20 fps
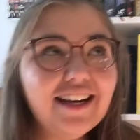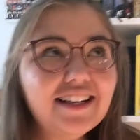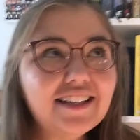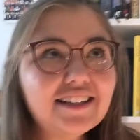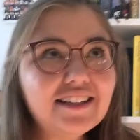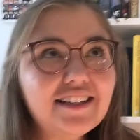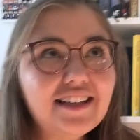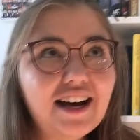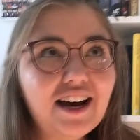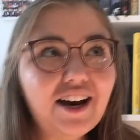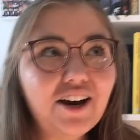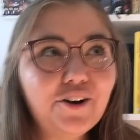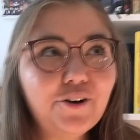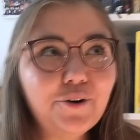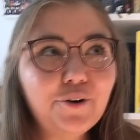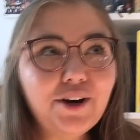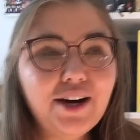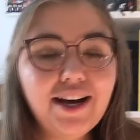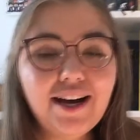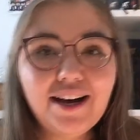
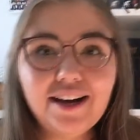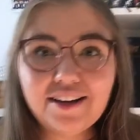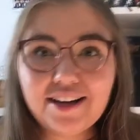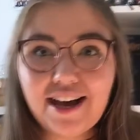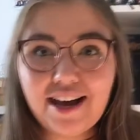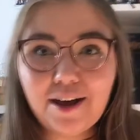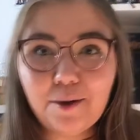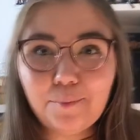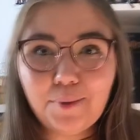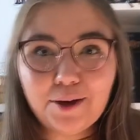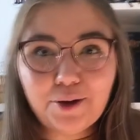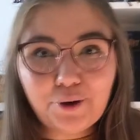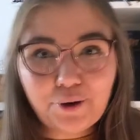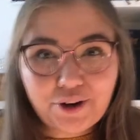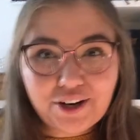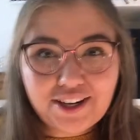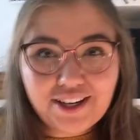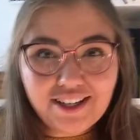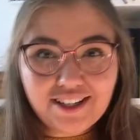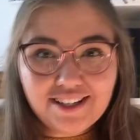So in
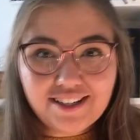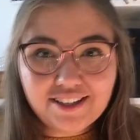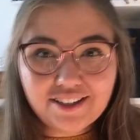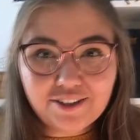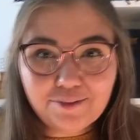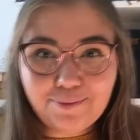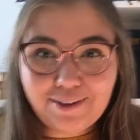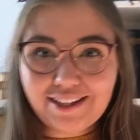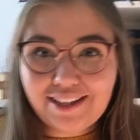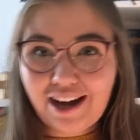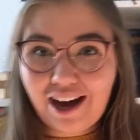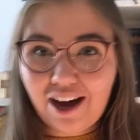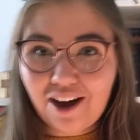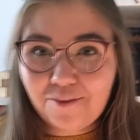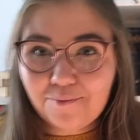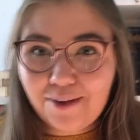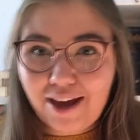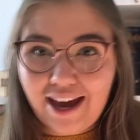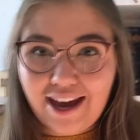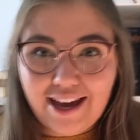order to
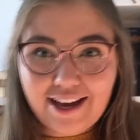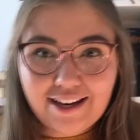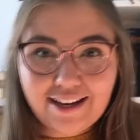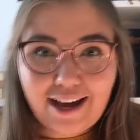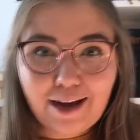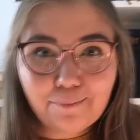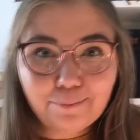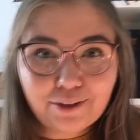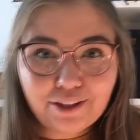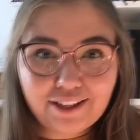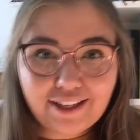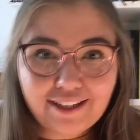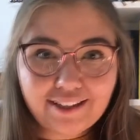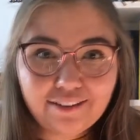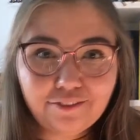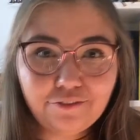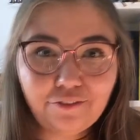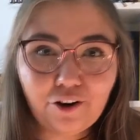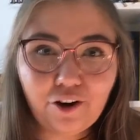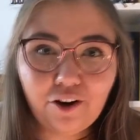become an employee
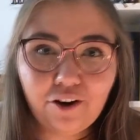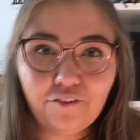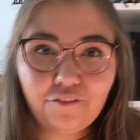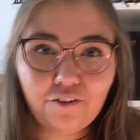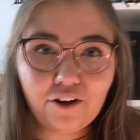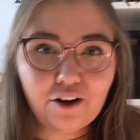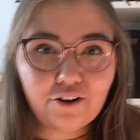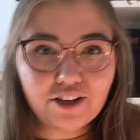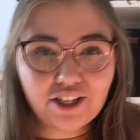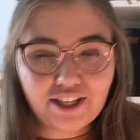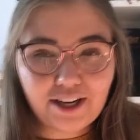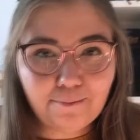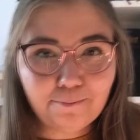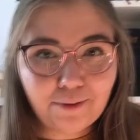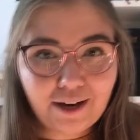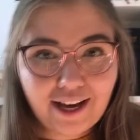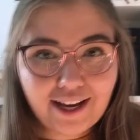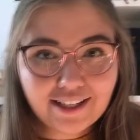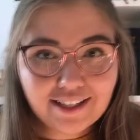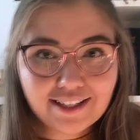for Flourish and
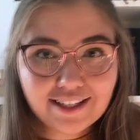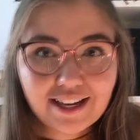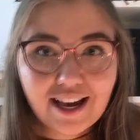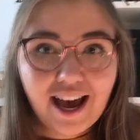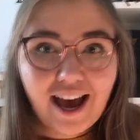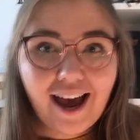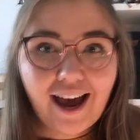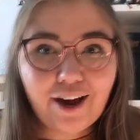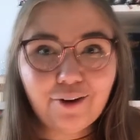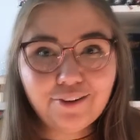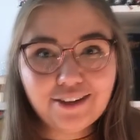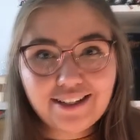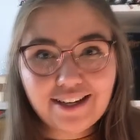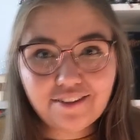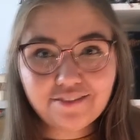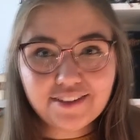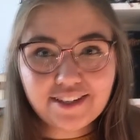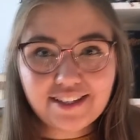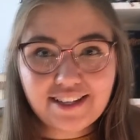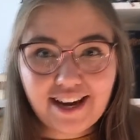Bloods, I would
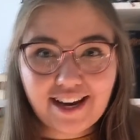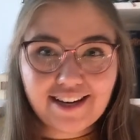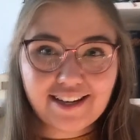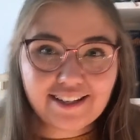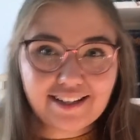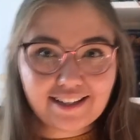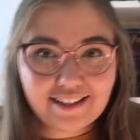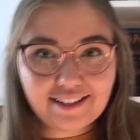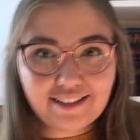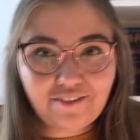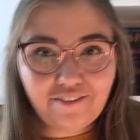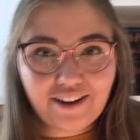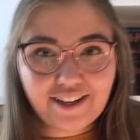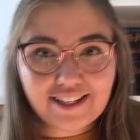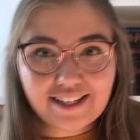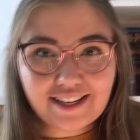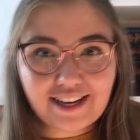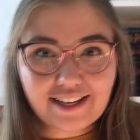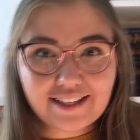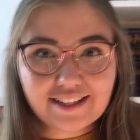have to take Defense
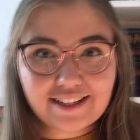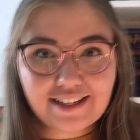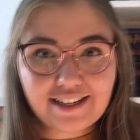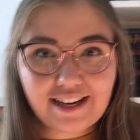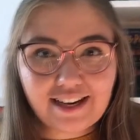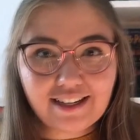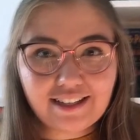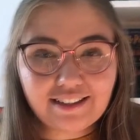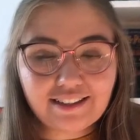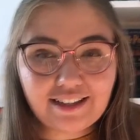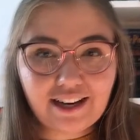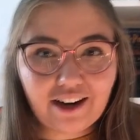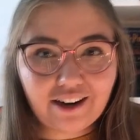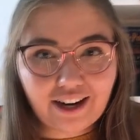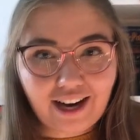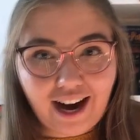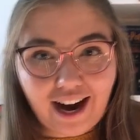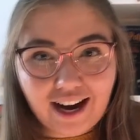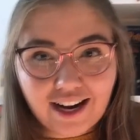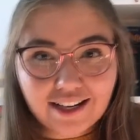Against the Dark
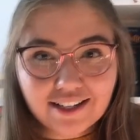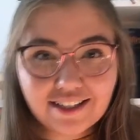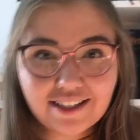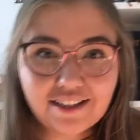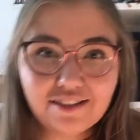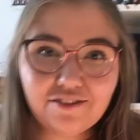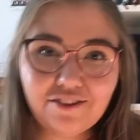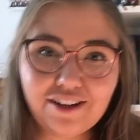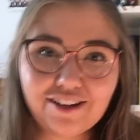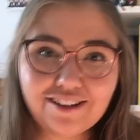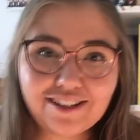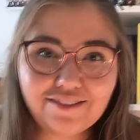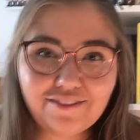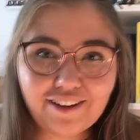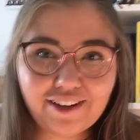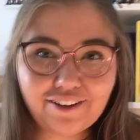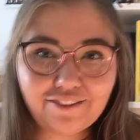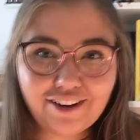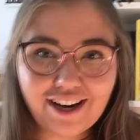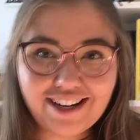Arts,
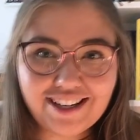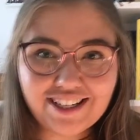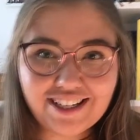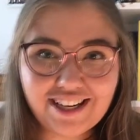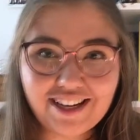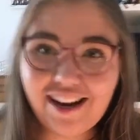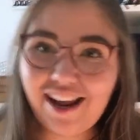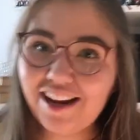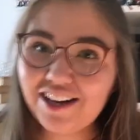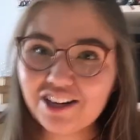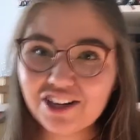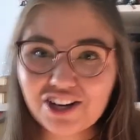Transfiguration and